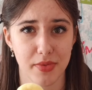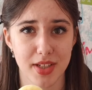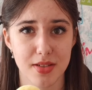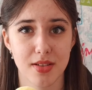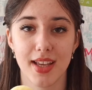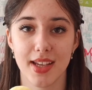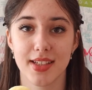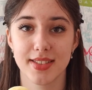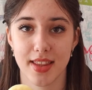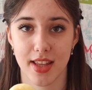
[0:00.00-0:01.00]
of it,
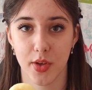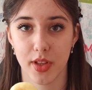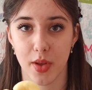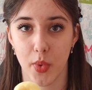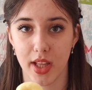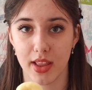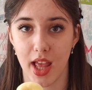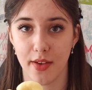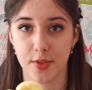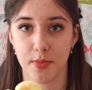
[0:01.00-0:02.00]
is The Only One
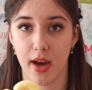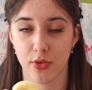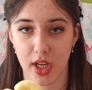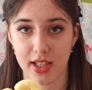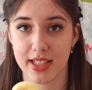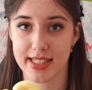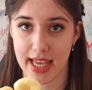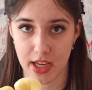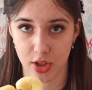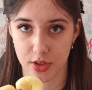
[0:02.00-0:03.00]
Left by Riley
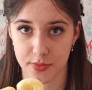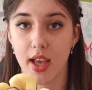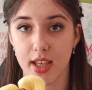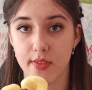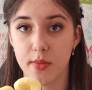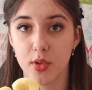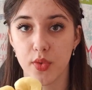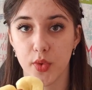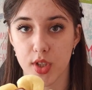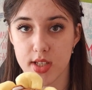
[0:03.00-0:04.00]
Sager. I gave the book
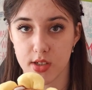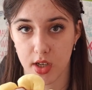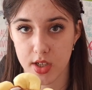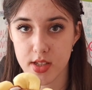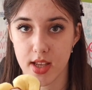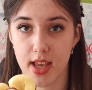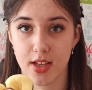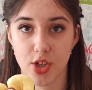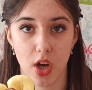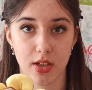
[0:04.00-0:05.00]
4 stars,
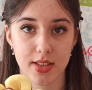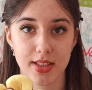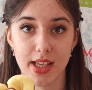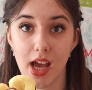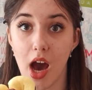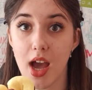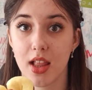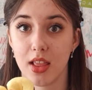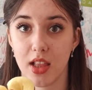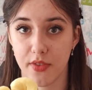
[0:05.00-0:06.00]
and honestly, I
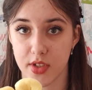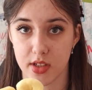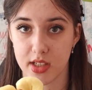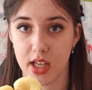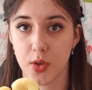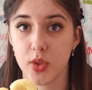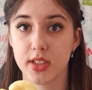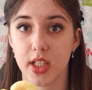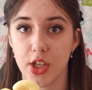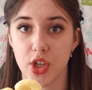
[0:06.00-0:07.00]
loved it. It was
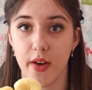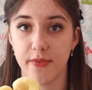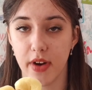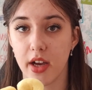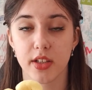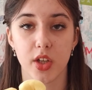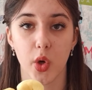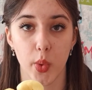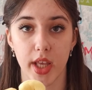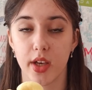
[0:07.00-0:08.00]
such a fun,
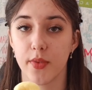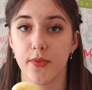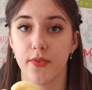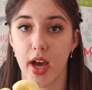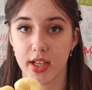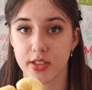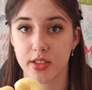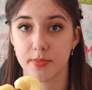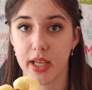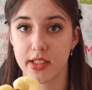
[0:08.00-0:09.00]
quick,
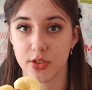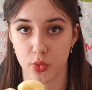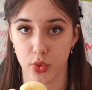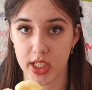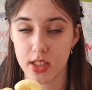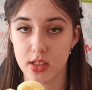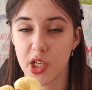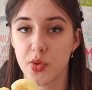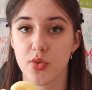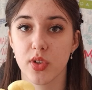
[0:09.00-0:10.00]
fast-paced read.
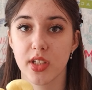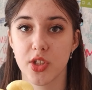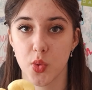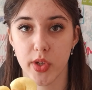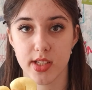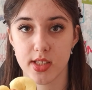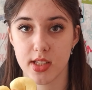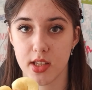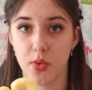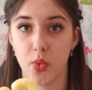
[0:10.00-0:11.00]
It was really
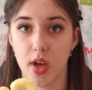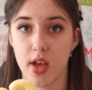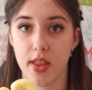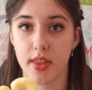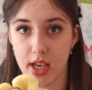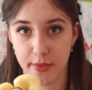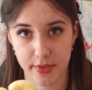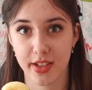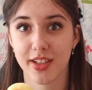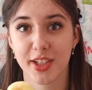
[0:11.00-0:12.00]
twisty with
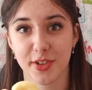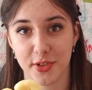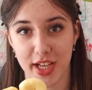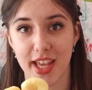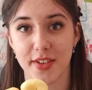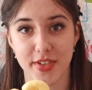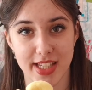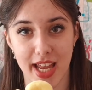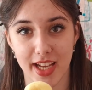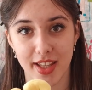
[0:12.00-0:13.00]
definitely creative
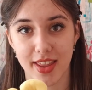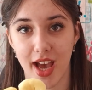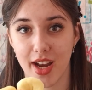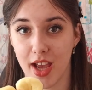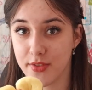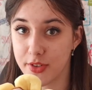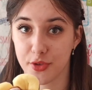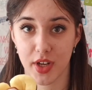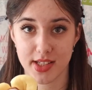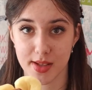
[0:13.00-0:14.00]
setting that I've
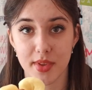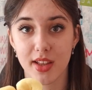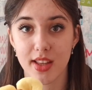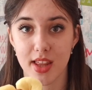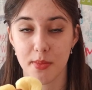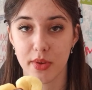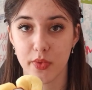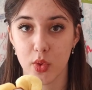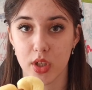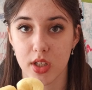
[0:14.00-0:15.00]
never read something like that
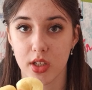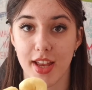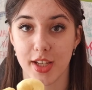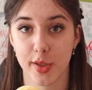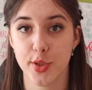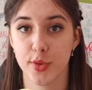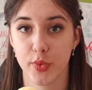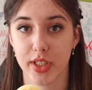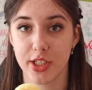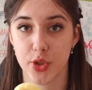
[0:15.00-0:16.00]
before. And I also
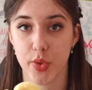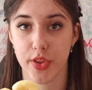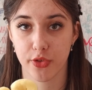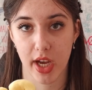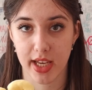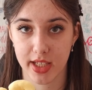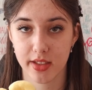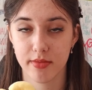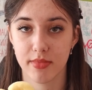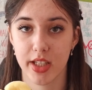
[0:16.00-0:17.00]
really enjoyed the
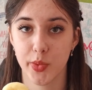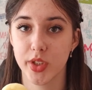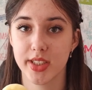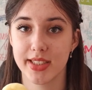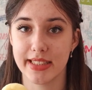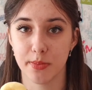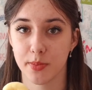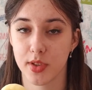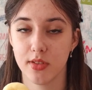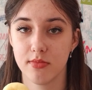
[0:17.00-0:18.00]
writing. It was
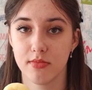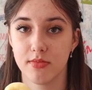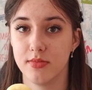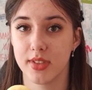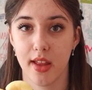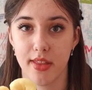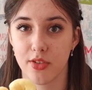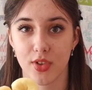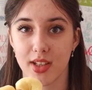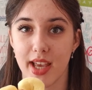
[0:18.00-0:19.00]
simple,
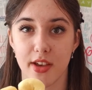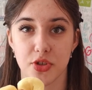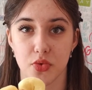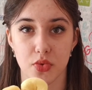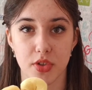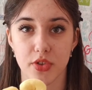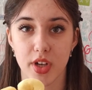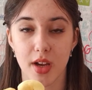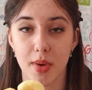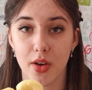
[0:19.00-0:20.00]
nothing really
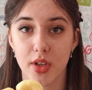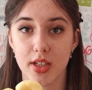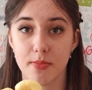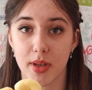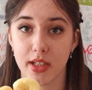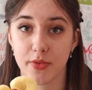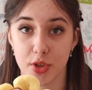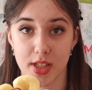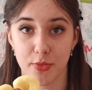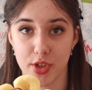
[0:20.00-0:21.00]
extraordinary about it, but for
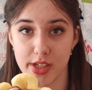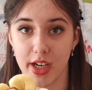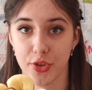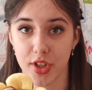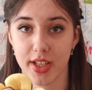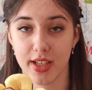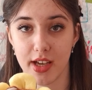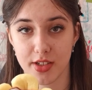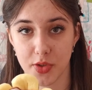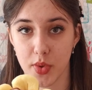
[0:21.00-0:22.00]
some reason I really
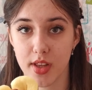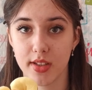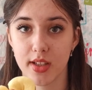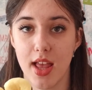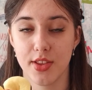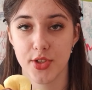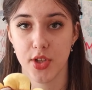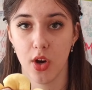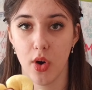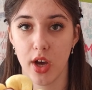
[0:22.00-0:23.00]
connected with it, and
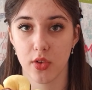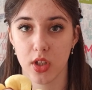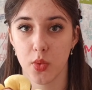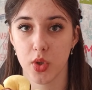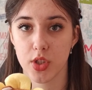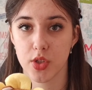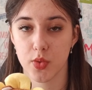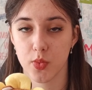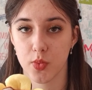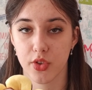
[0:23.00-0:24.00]
so I really want
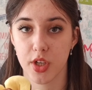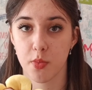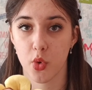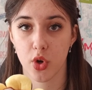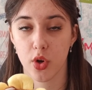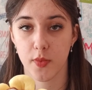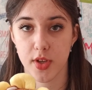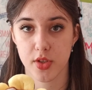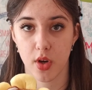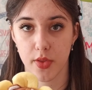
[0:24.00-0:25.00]
to read more of
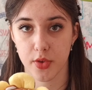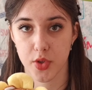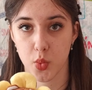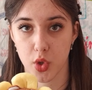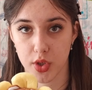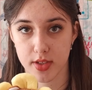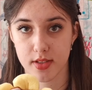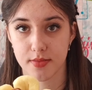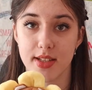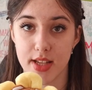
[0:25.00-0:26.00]
this author's
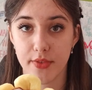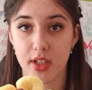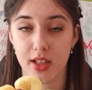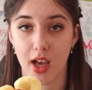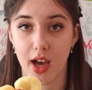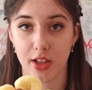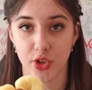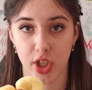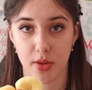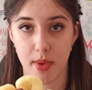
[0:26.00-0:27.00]
works. Definitely highly
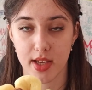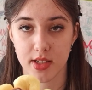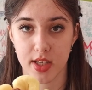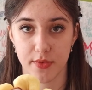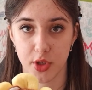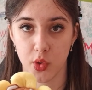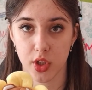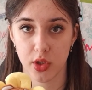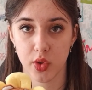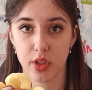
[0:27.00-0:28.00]
recommend if you are
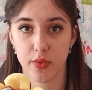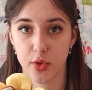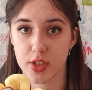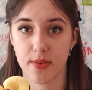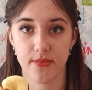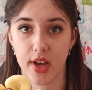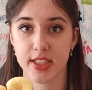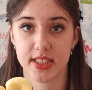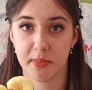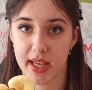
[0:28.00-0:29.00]
looking for some
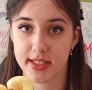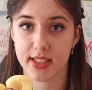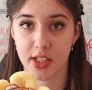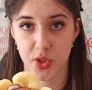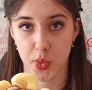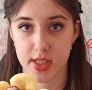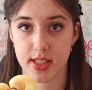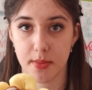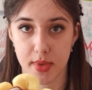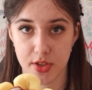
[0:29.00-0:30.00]
fast-paced and
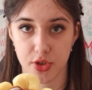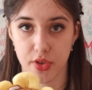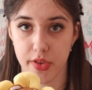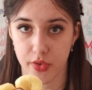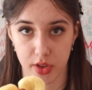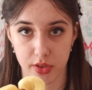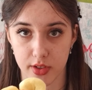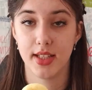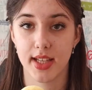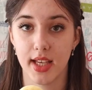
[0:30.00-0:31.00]
twisty mystery thriller.
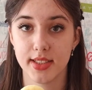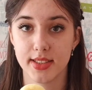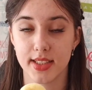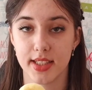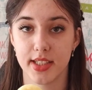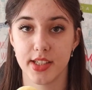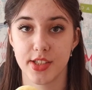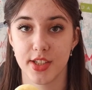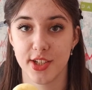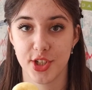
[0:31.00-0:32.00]
Next
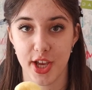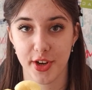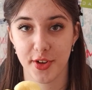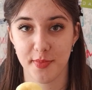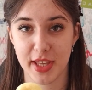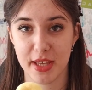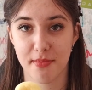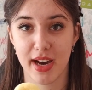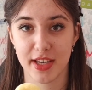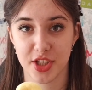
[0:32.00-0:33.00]
is Shatter Me
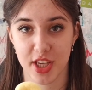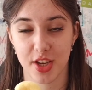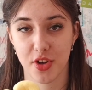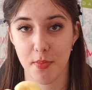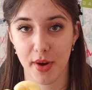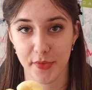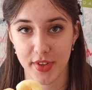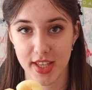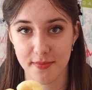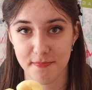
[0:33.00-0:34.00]
by Tahir and
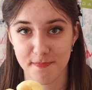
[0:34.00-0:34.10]
Mafi.